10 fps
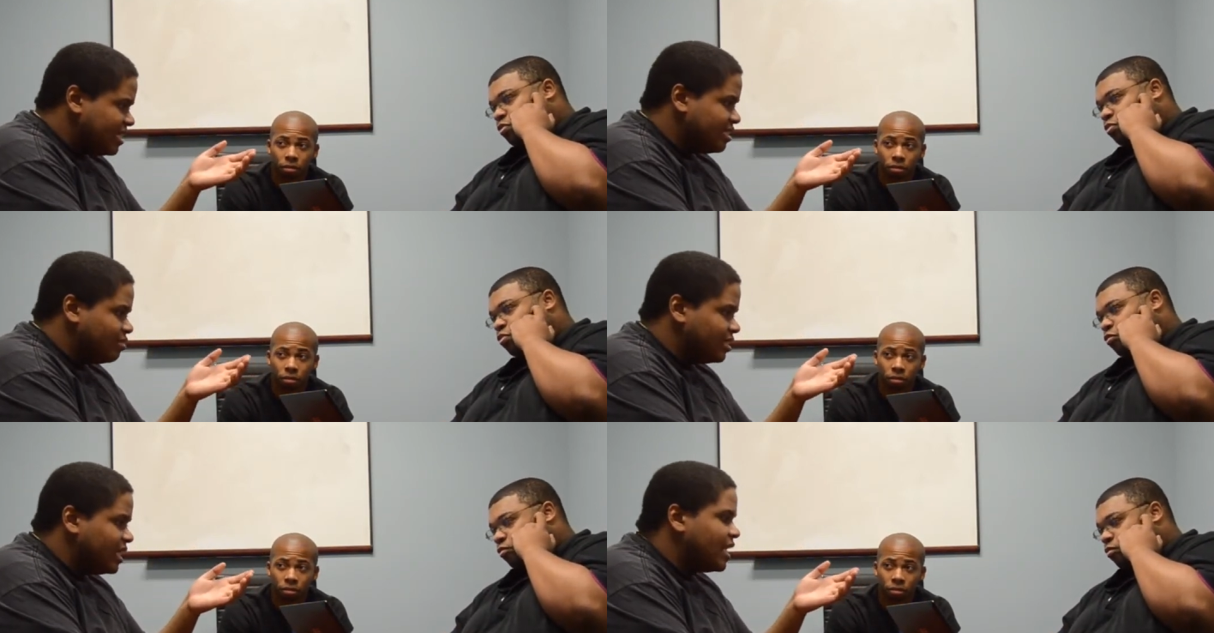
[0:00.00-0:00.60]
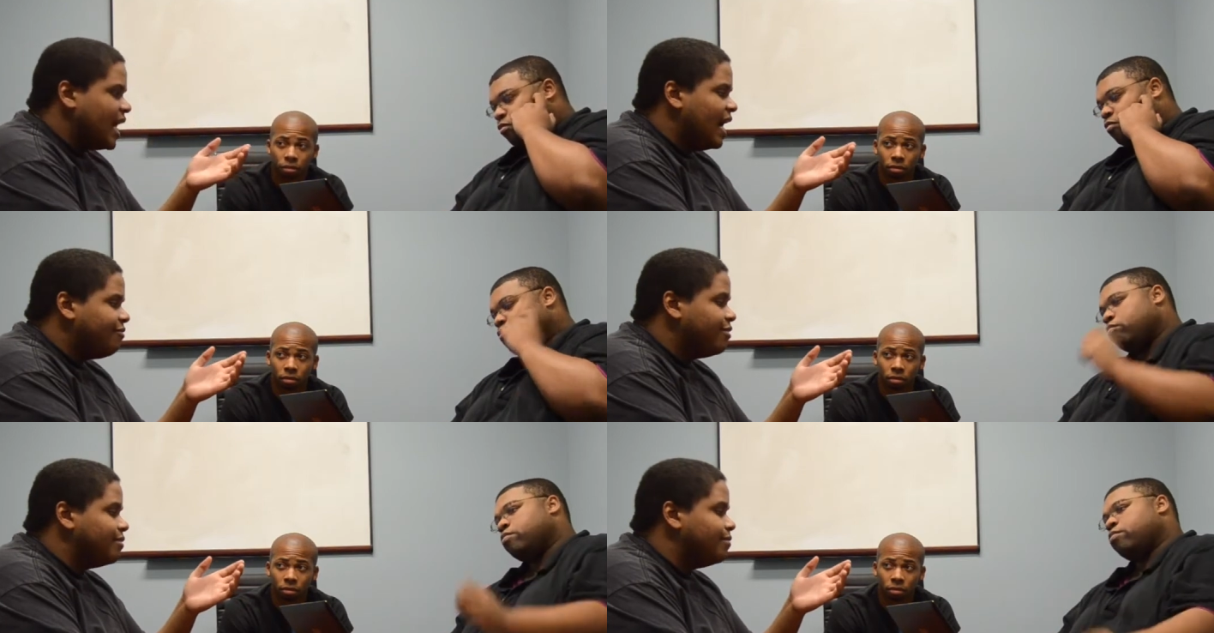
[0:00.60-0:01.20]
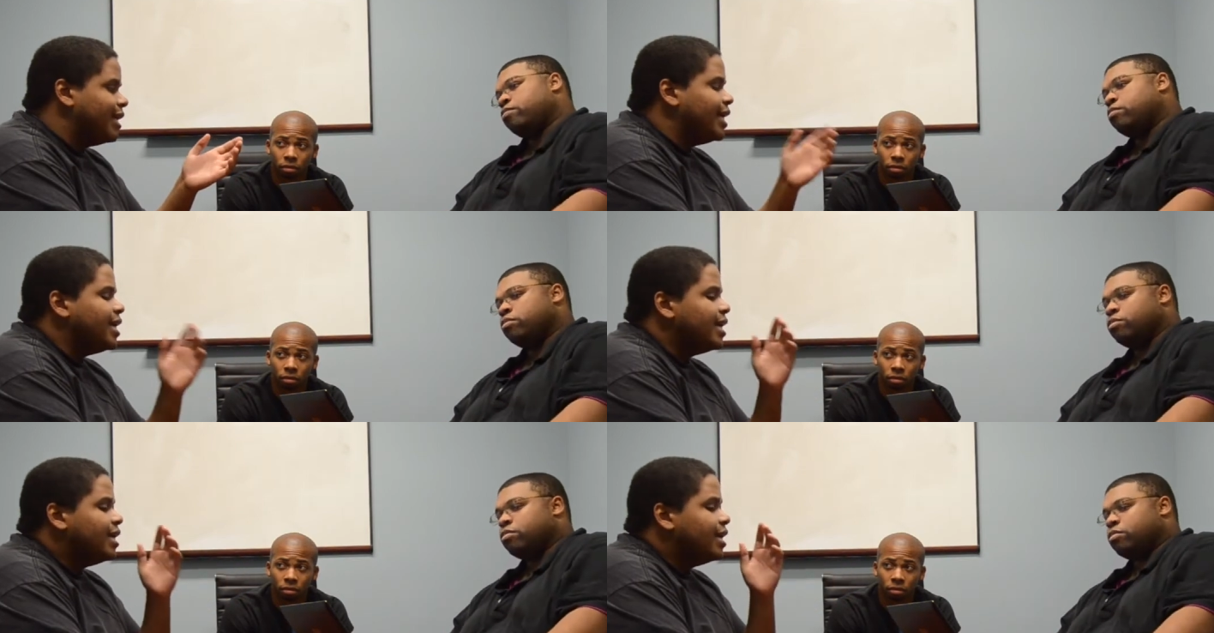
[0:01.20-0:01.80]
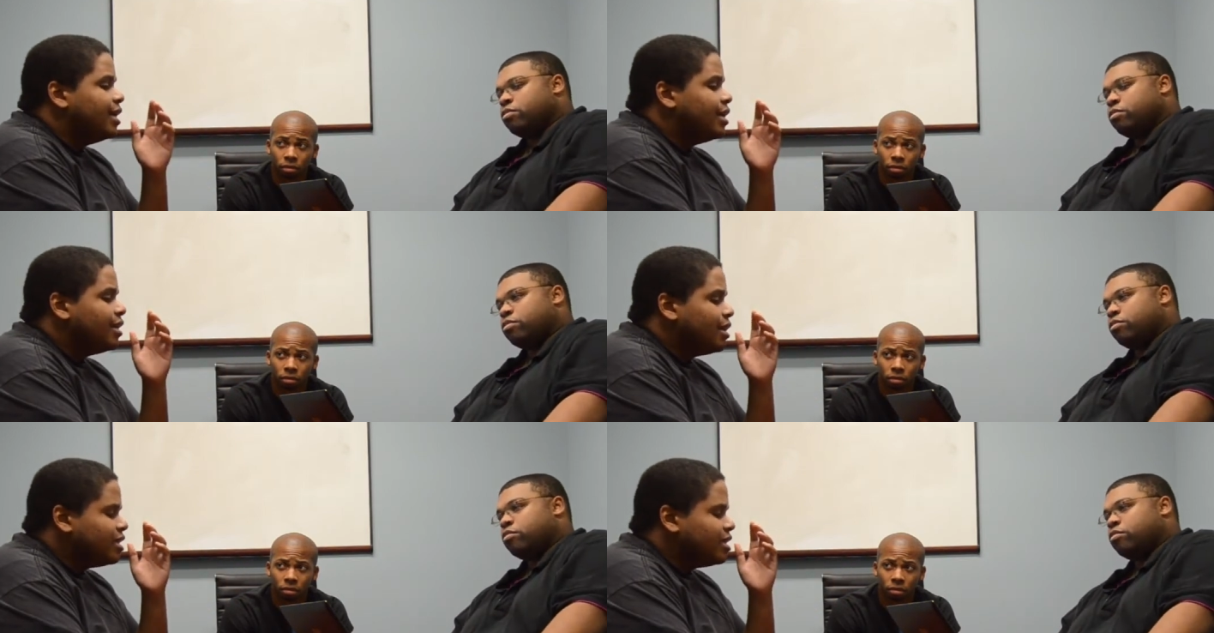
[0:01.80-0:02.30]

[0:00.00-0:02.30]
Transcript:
Speaker 1: Steel didn't have one, but the